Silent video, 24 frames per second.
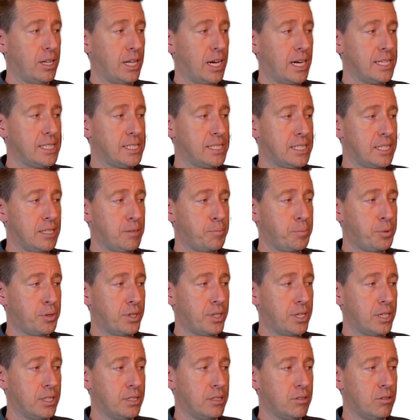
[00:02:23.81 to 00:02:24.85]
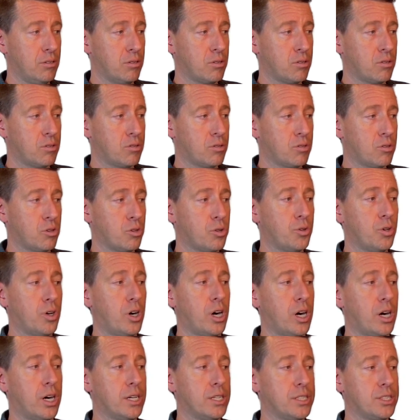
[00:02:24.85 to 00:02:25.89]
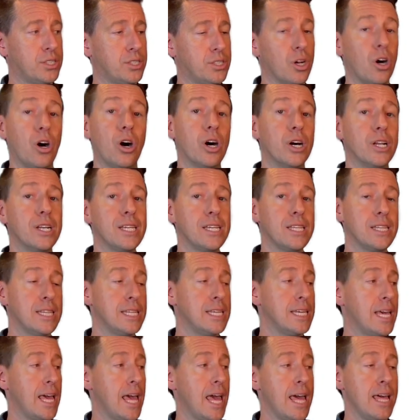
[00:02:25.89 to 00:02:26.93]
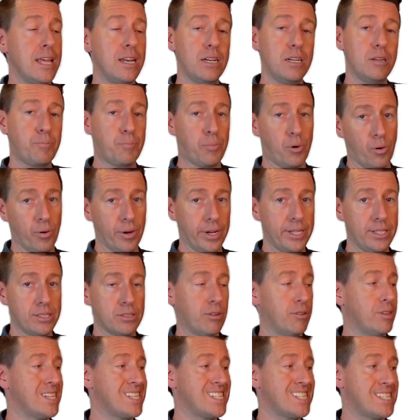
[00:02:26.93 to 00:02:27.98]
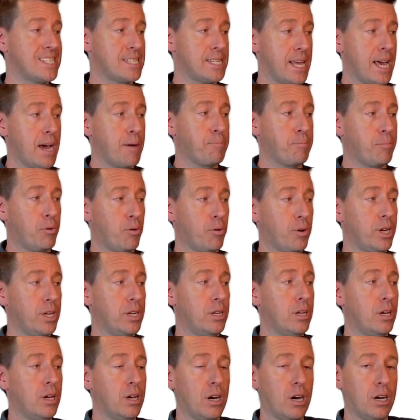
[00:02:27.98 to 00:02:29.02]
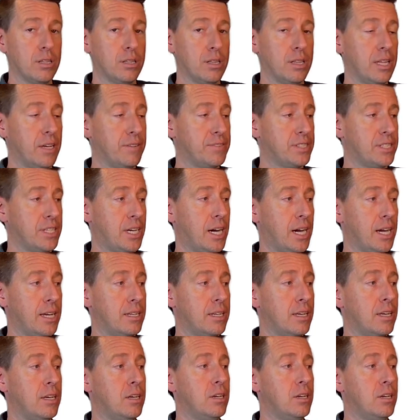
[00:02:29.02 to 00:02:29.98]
I did put a little cross on the end point, or the snap point on the left side.